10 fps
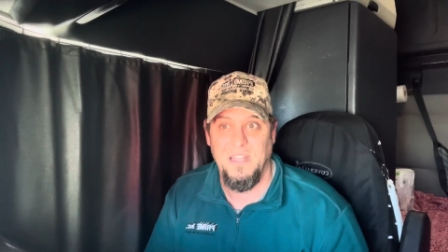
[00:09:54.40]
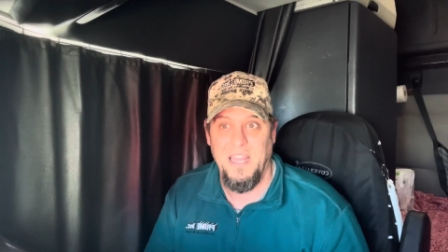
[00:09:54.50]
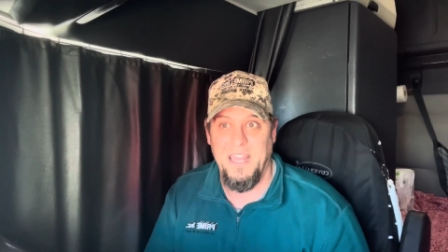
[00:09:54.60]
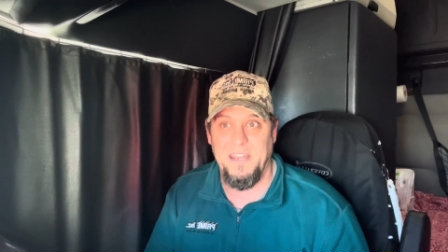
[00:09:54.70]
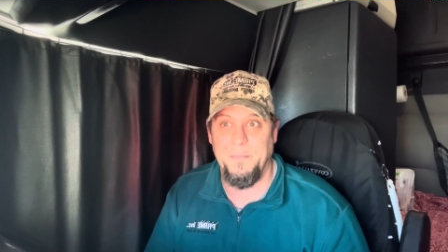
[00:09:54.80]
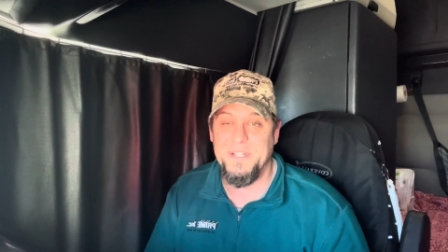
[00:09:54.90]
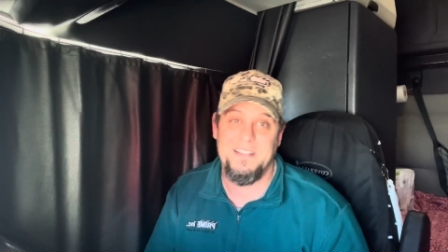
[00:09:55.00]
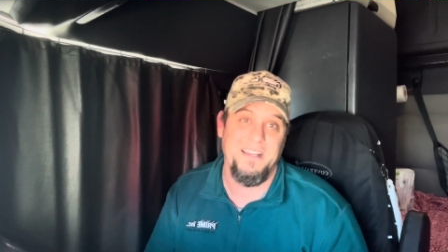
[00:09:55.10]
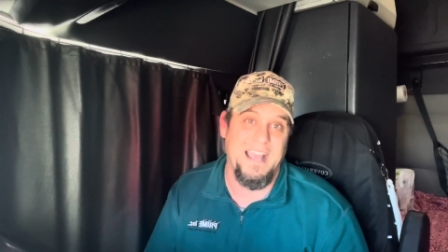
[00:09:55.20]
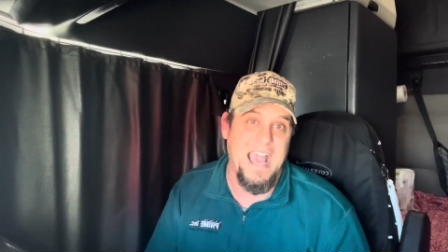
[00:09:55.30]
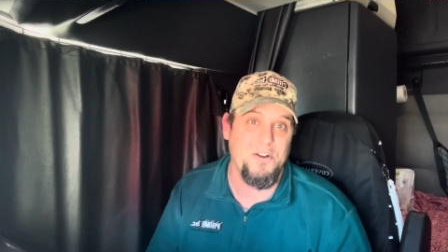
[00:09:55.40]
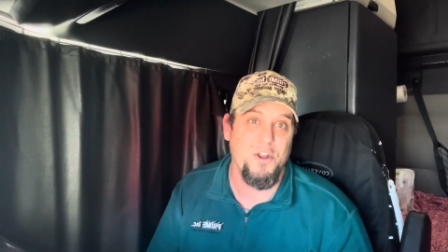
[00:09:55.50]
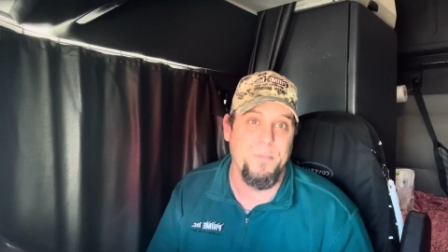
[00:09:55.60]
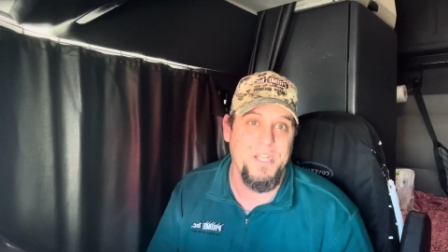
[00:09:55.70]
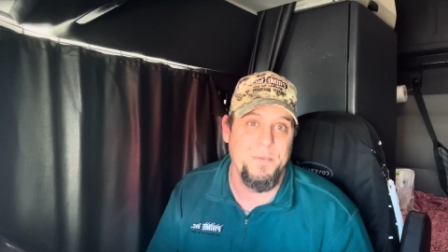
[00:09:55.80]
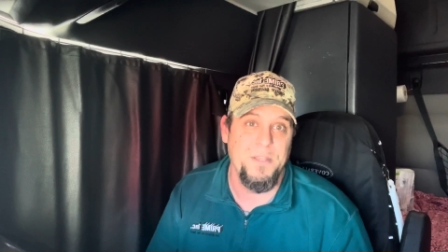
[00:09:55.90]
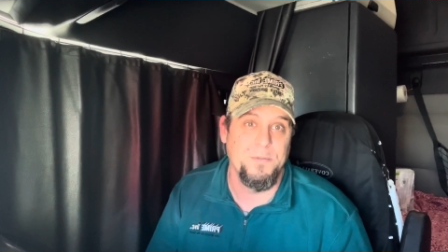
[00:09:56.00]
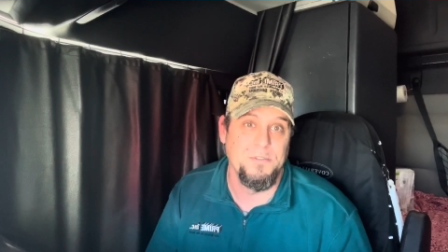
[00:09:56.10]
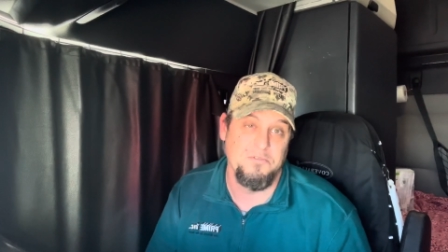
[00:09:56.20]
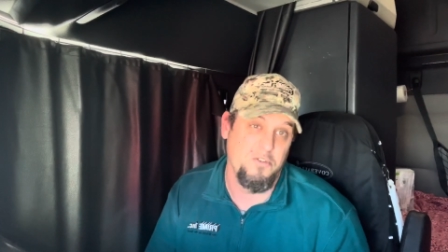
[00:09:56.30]
And let me tell you, I don't know many
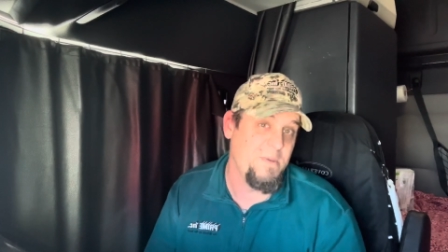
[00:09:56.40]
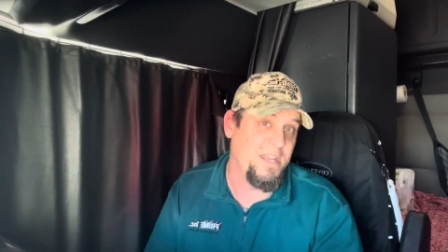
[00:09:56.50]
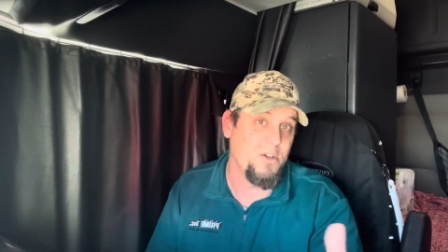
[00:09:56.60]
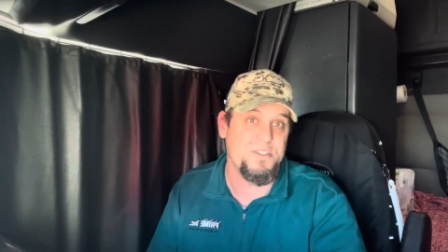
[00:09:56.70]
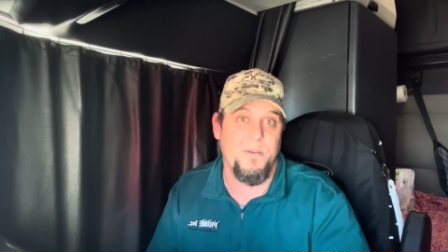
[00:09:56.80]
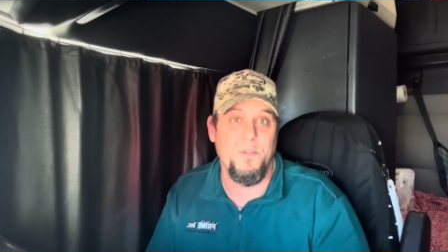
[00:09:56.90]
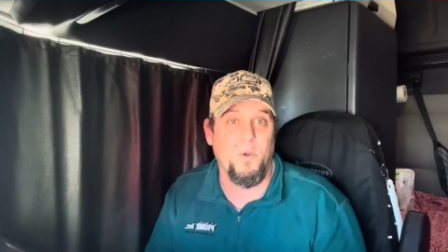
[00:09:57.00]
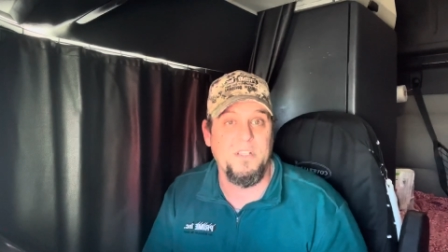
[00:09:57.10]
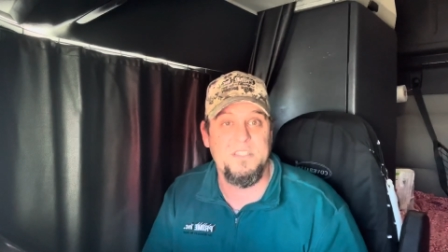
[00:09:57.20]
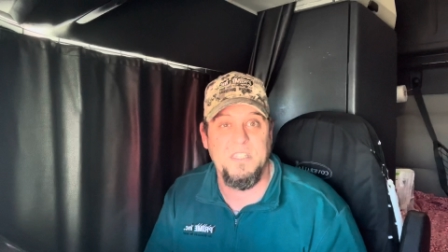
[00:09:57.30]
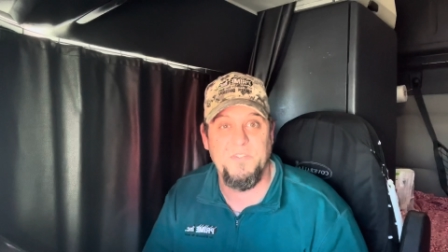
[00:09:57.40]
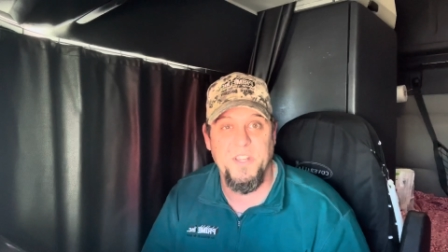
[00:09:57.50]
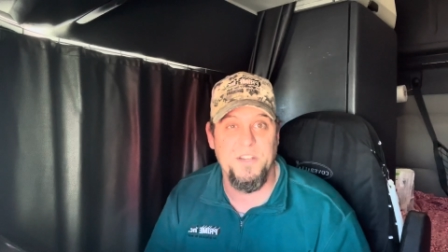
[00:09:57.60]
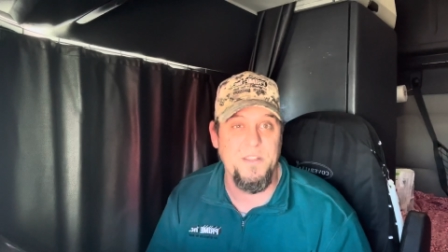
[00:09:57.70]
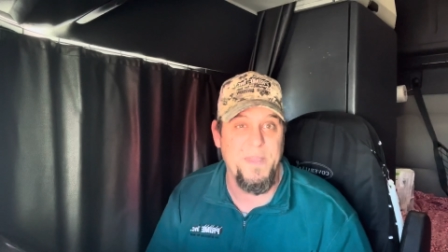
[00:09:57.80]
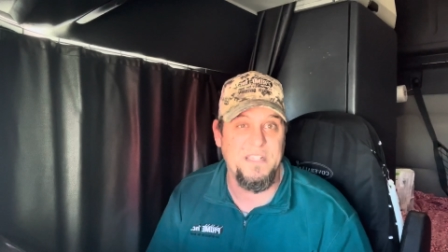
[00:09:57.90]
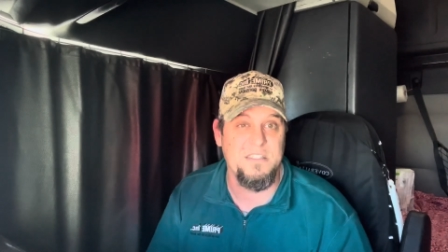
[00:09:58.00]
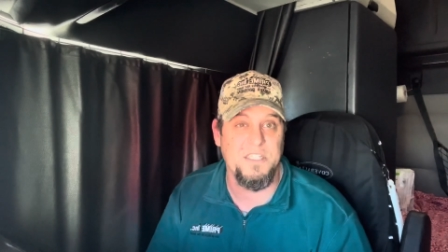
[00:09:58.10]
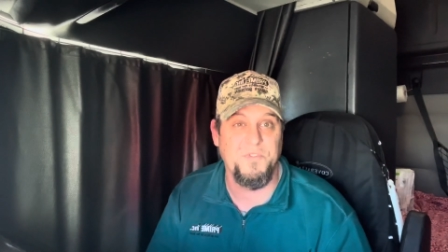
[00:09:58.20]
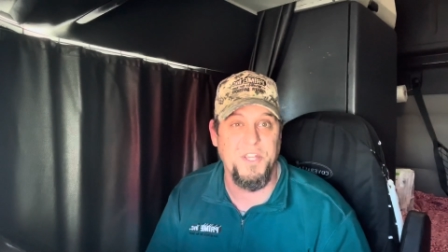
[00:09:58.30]
people. You may know some that work six figures, that make
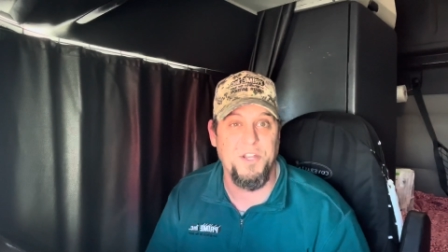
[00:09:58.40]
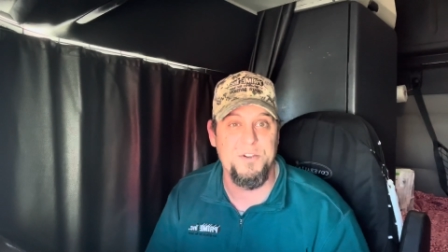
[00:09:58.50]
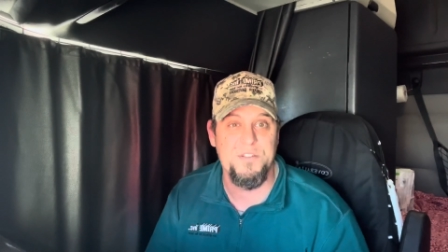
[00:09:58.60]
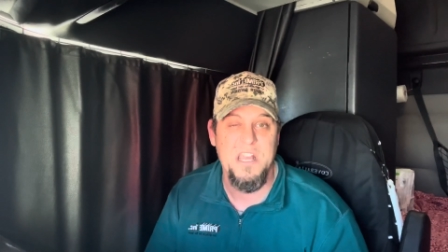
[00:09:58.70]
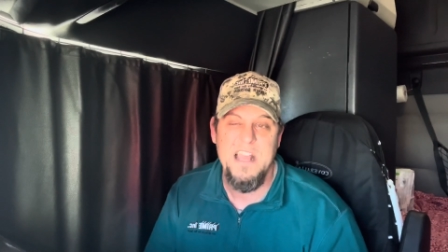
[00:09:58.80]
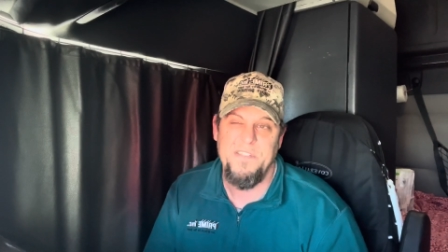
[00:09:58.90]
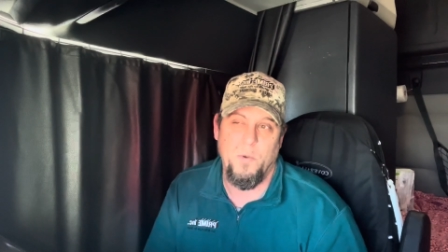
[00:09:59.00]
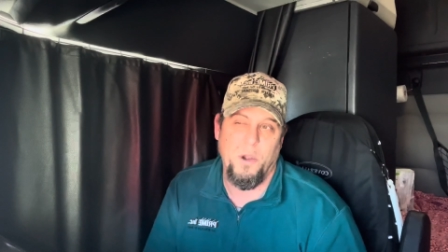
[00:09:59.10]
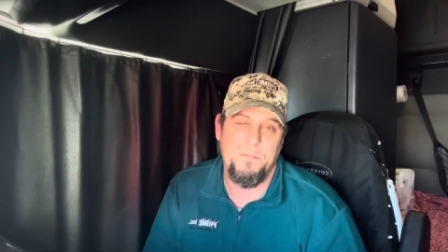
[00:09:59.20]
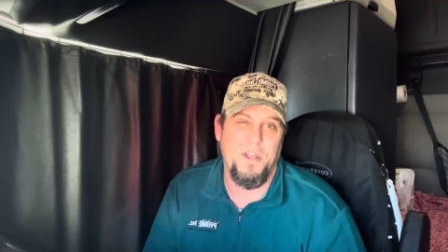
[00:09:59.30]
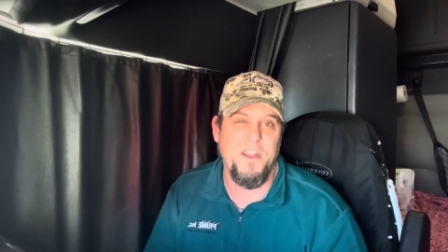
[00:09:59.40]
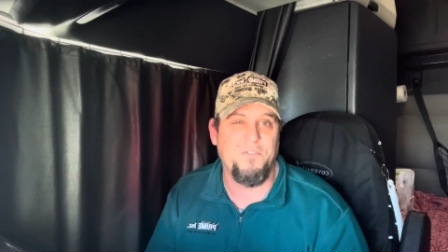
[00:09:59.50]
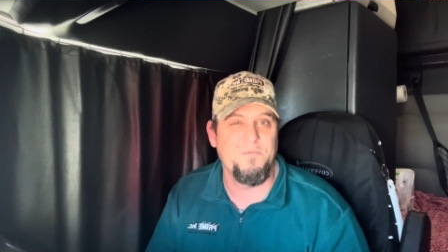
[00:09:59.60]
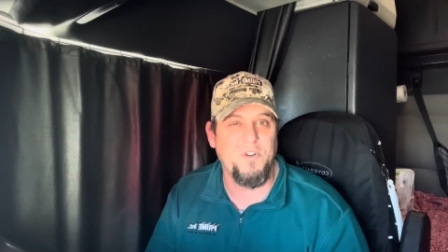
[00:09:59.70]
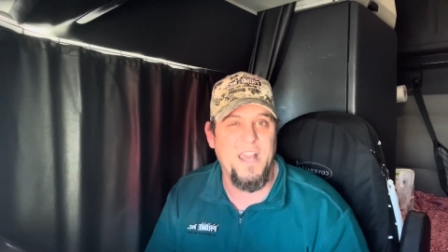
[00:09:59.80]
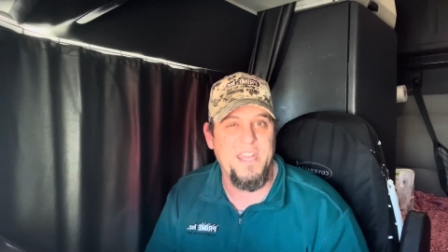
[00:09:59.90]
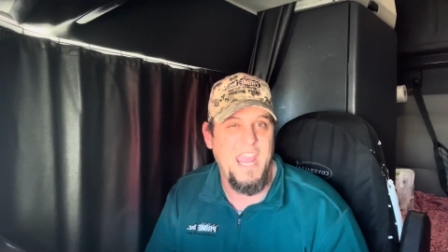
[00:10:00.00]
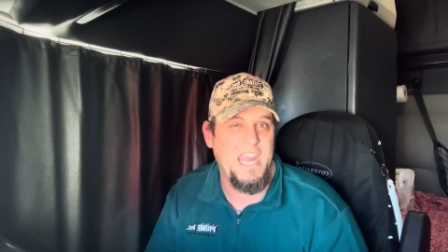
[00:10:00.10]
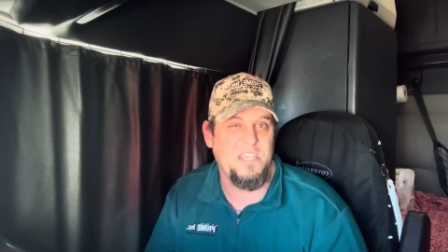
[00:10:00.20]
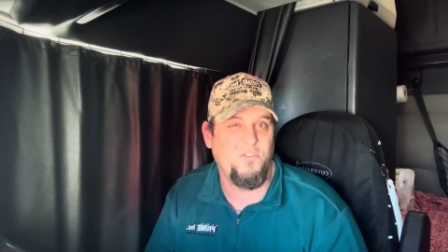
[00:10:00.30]
six figures, that work Monday from Friday,
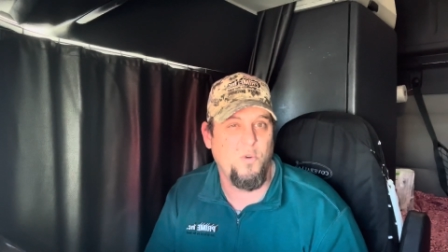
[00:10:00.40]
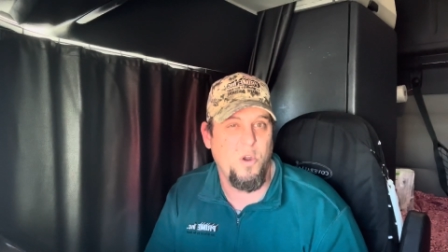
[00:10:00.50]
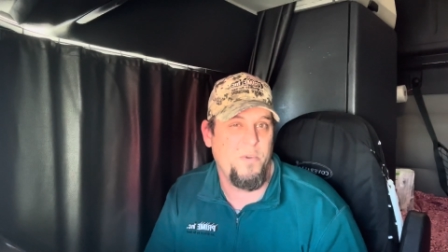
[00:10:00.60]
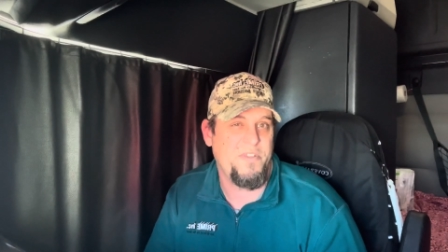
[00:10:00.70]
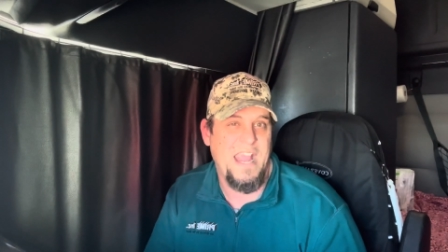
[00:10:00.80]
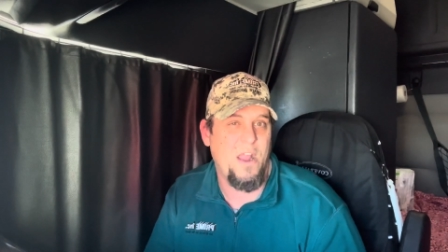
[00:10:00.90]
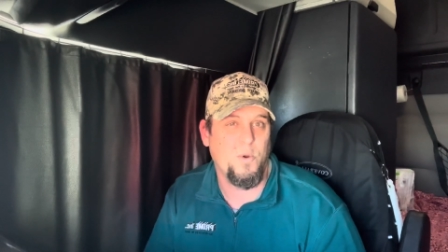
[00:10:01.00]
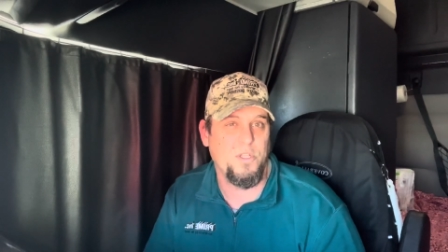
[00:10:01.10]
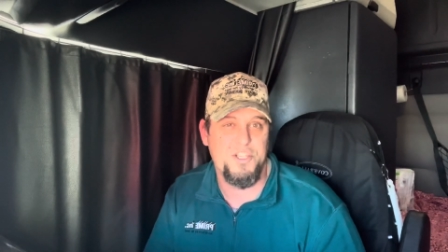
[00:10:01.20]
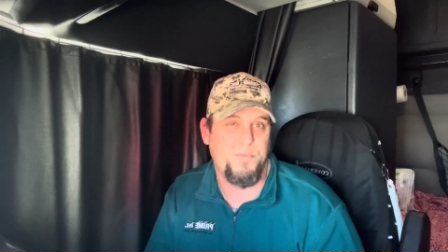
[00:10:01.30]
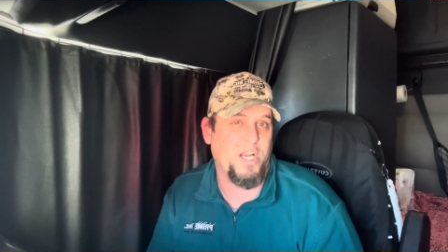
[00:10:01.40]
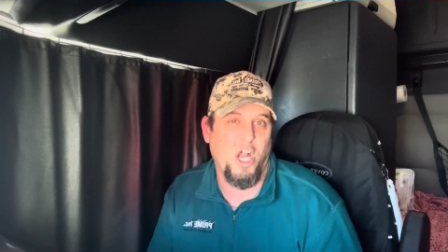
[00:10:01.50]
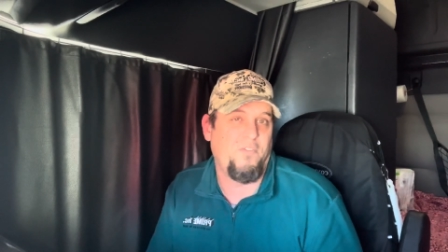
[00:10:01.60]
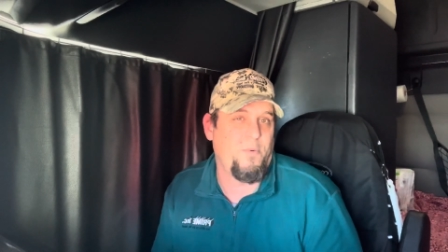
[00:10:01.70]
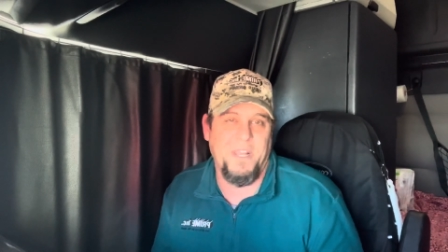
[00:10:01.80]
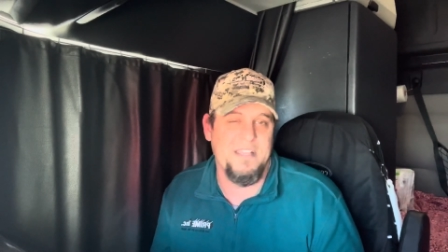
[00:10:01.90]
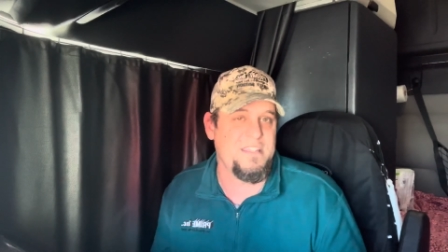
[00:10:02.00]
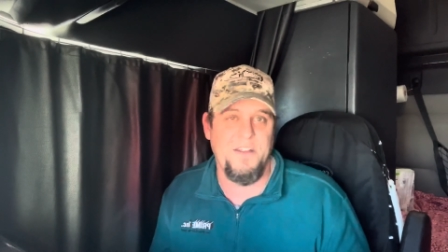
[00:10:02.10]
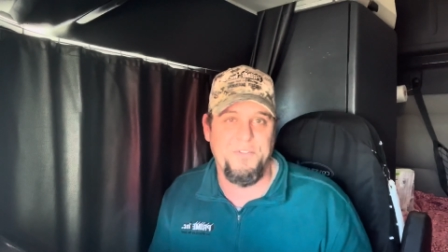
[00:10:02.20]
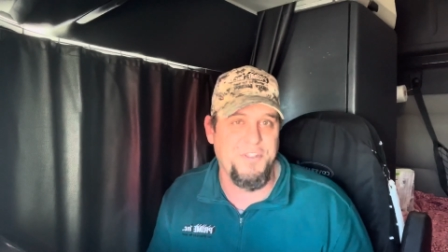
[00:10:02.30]
eight to four, with an hour lunch break, off on weekends,
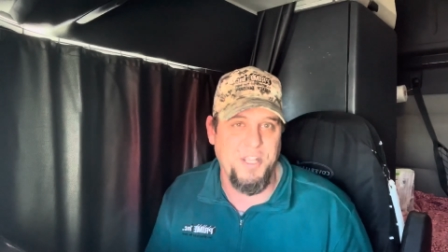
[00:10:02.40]
and never think